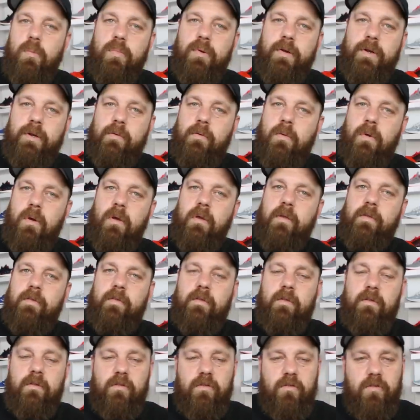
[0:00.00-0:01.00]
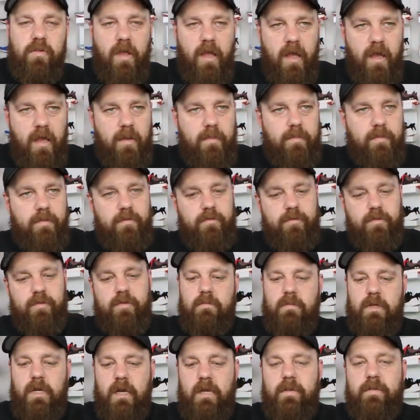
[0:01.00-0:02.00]
brick walls in the shop. There's
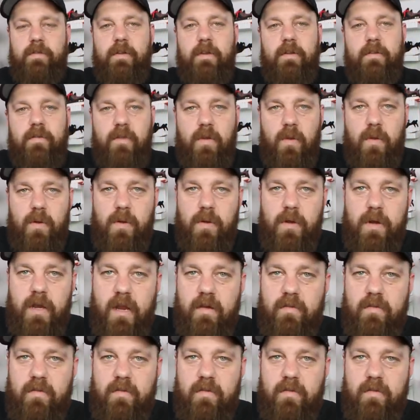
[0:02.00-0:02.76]
just craziness going on